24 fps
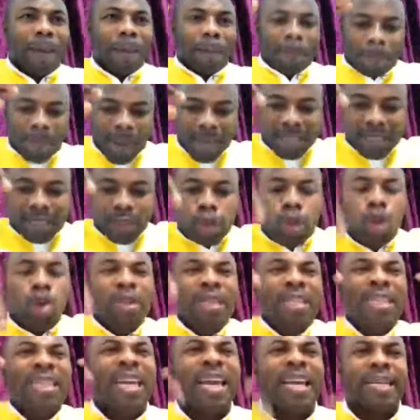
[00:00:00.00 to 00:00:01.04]
but you
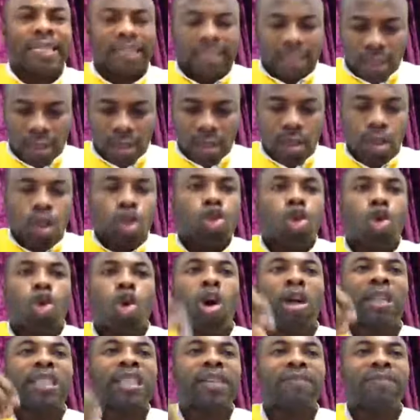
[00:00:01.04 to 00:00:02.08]
need to
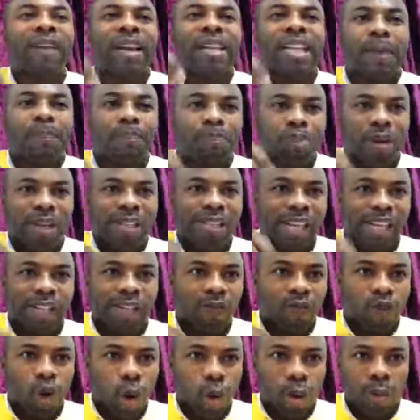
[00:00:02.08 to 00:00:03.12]
cultivate the presence
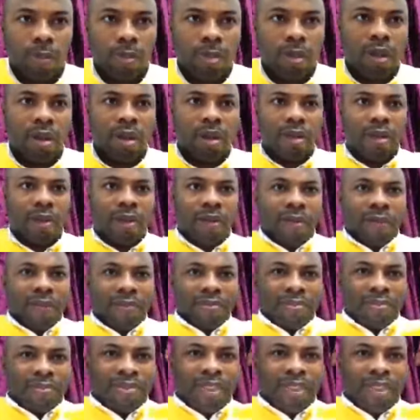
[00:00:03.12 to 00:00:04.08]
of God. Amen.